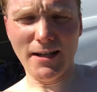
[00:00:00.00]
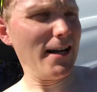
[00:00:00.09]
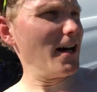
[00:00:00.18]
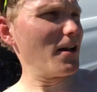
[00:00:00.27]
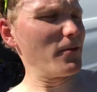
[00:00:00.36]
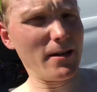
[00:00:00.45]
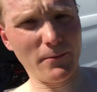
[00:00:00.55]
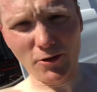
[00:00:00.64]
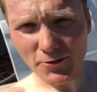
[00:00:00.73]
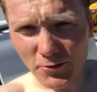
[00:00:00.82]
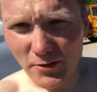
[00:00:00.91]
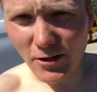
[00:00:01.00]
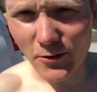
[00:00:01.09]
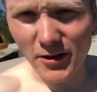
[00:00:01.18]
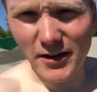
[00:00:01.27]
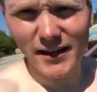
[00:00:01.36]
And when I'm not doing
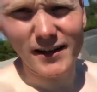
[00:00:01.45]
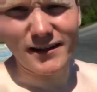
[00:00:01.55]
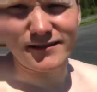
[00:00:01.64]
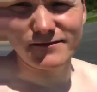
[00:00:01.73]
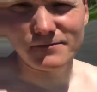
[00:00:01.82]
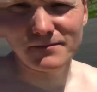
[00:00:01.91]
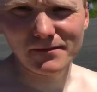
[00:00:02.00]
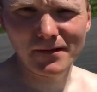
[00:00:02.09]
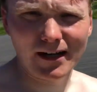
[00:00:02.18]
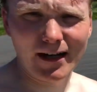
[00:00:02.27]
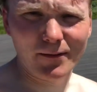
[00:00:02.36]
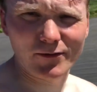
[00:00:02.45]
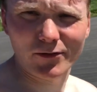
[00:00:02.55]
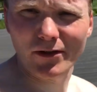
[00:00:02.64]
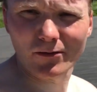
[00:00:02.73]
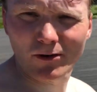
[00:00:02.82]
go-karting, I'm
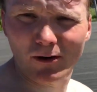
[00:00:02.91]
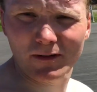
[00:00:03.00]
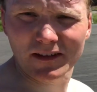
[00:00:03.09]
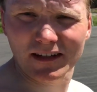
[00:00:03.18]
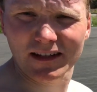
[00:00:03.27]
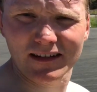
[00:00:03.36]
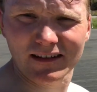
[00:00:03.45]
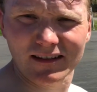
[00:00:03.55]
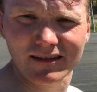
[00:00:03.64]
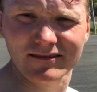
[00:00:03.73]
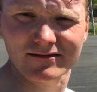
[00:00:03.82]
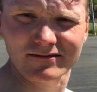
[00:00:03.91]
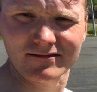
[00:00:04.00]
doing roller skis.